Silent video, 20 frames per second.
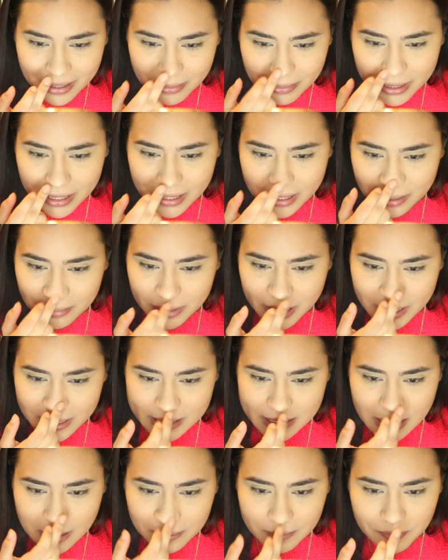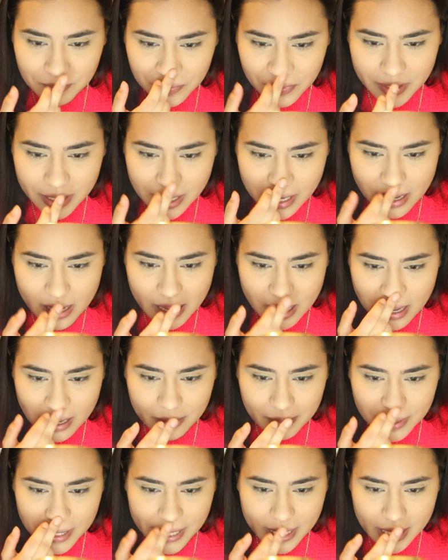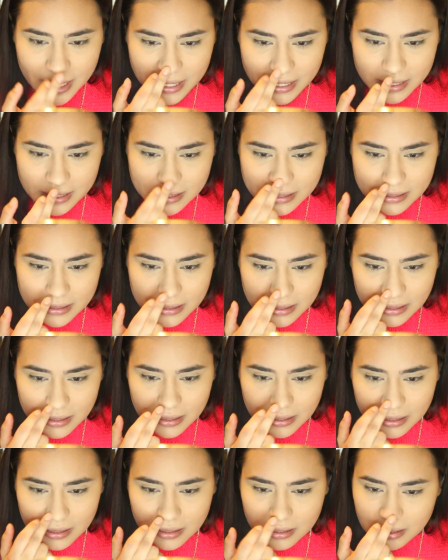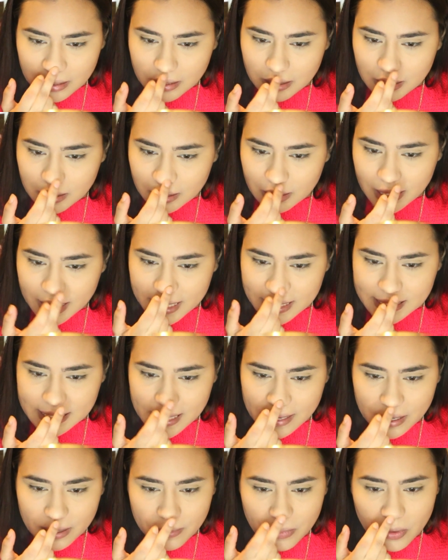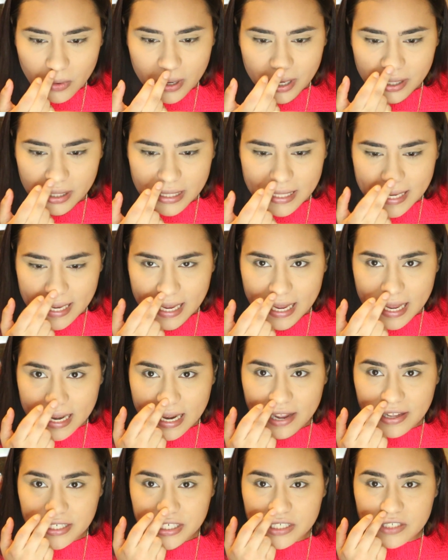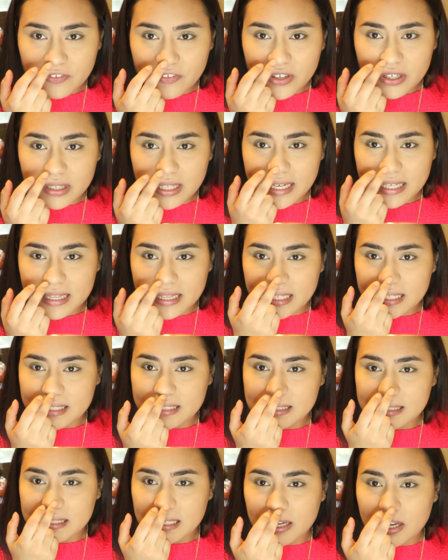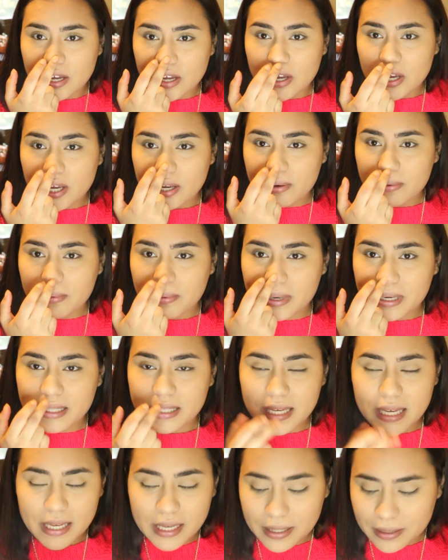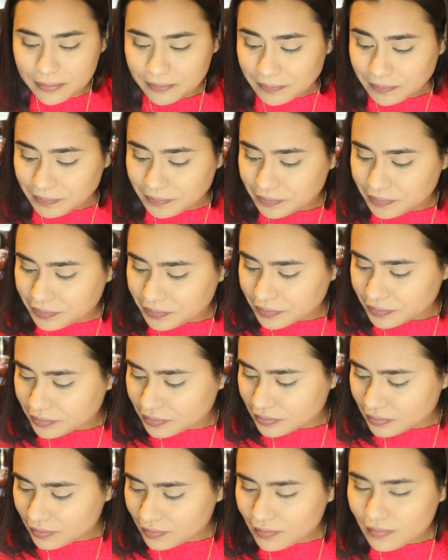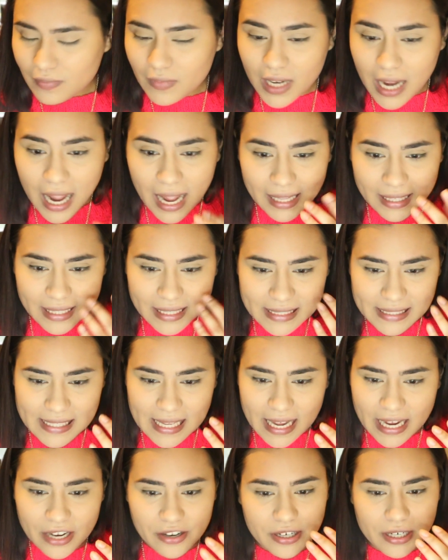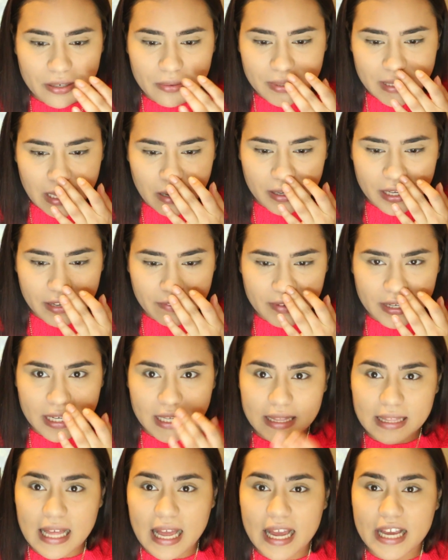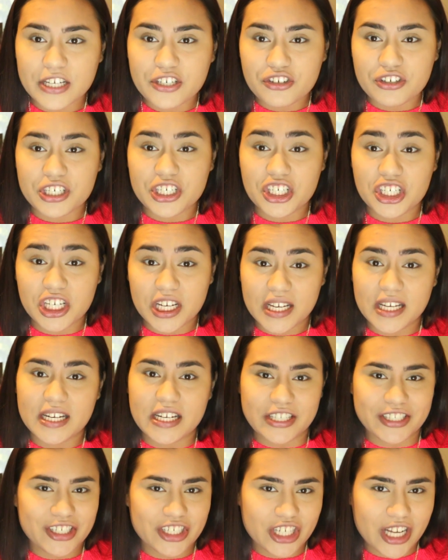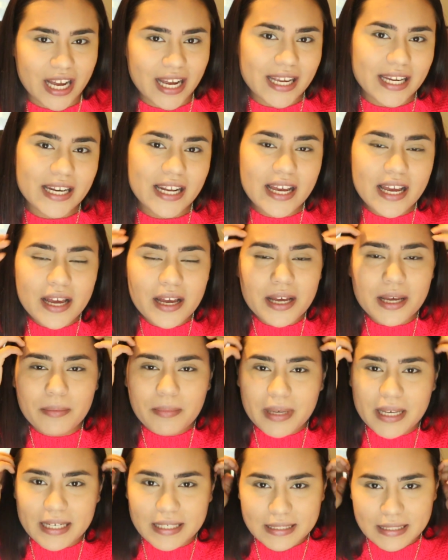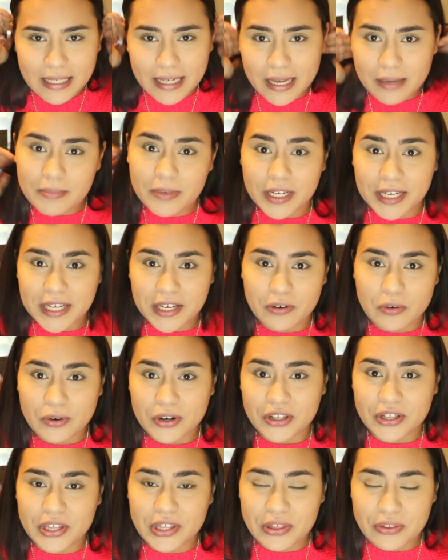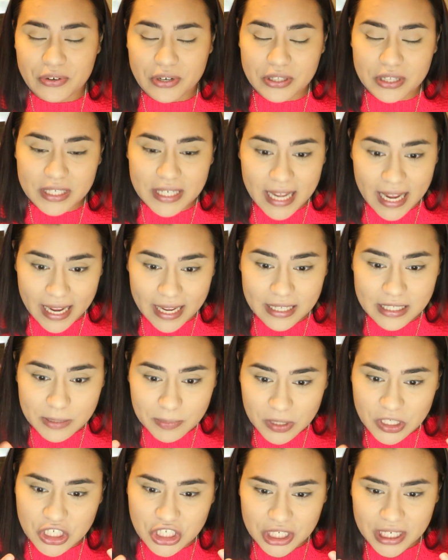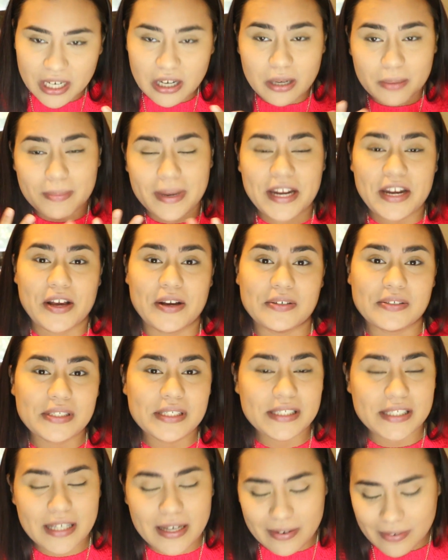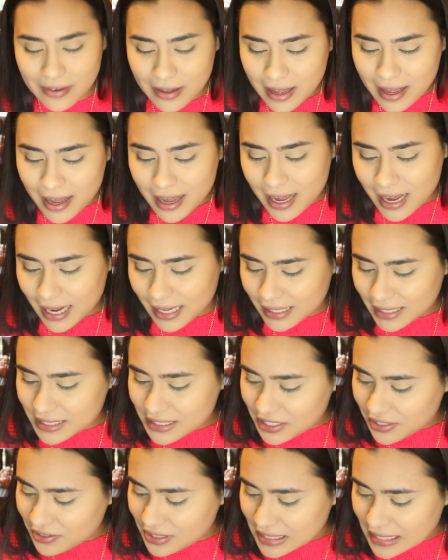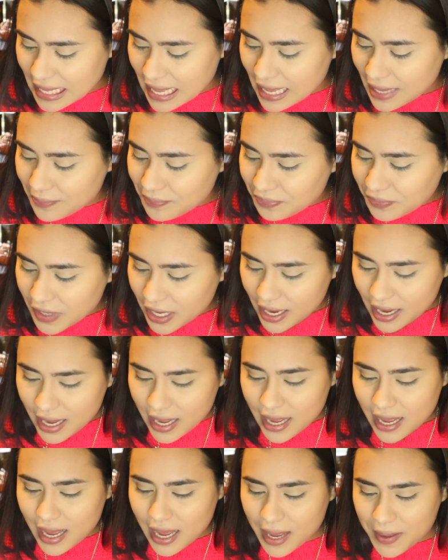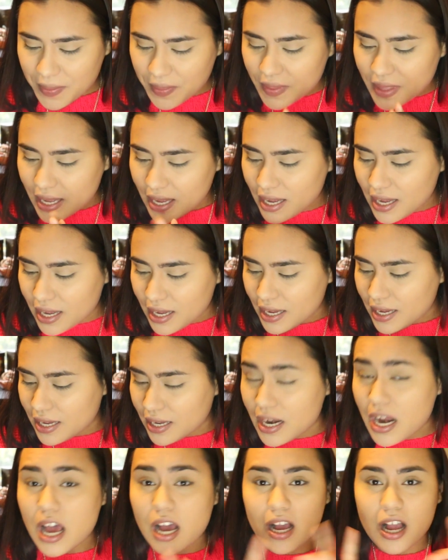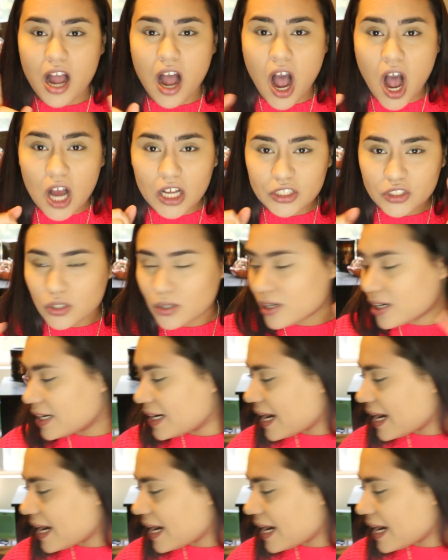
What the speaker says: But I'm not going to stop. Because, like I said, I'm oily and I just feel like this really highlights that area without giving it that extra sheen and shine, because I am going to get oily throughout the day, especially on my nose. So I like to use that. And then contour